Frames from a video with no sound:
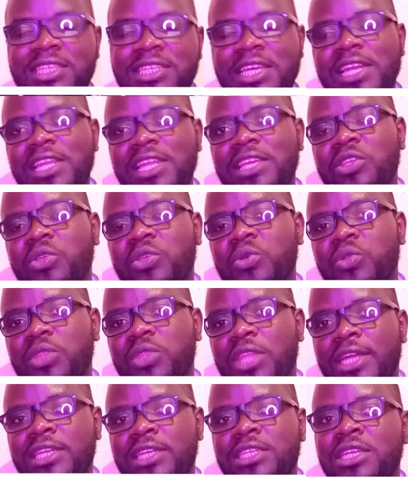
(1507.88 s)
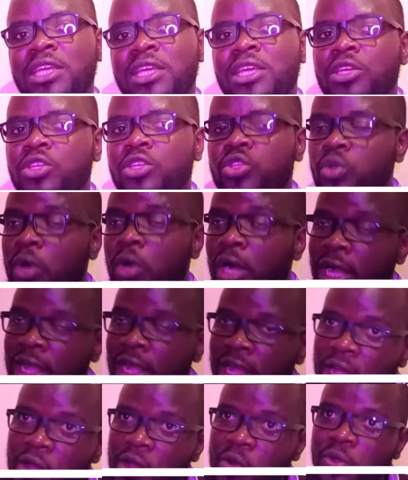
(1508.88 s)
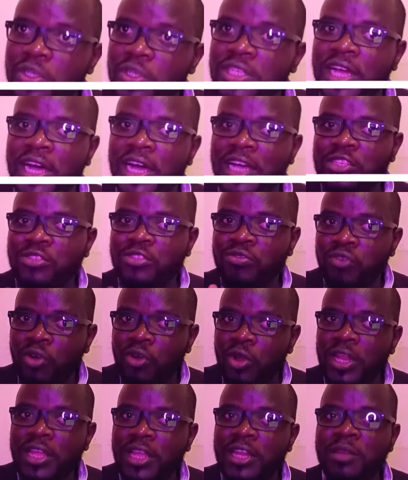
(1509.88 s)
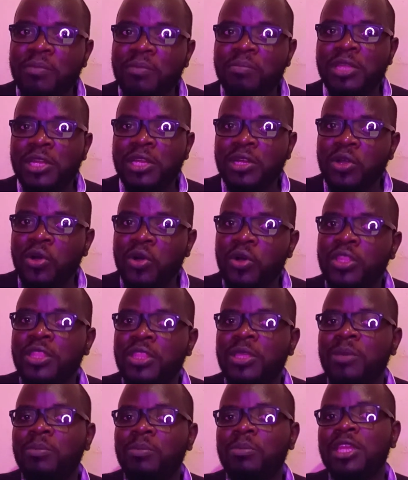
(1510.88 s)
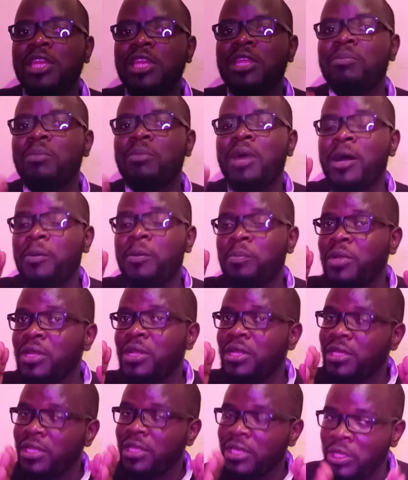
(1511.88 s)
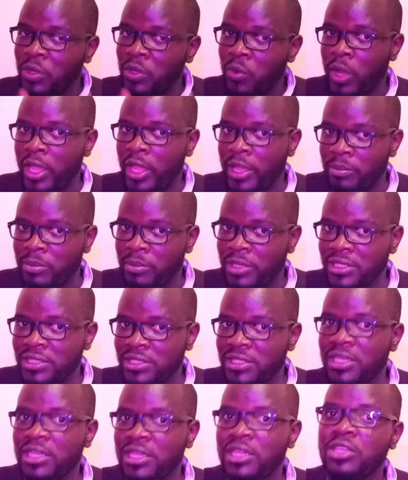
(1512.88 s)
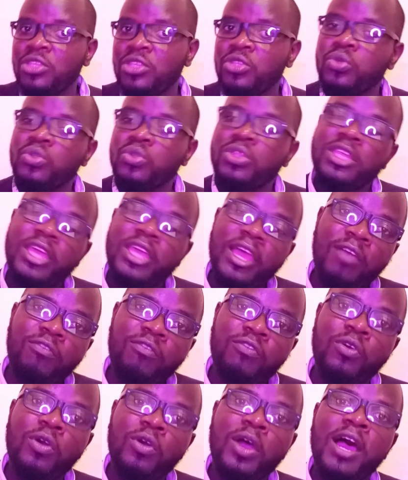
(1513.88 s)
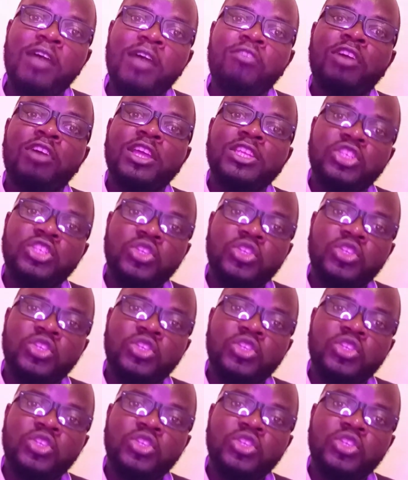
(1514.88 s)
telling you that your account has fallen below the minimum requirements. You therefore have a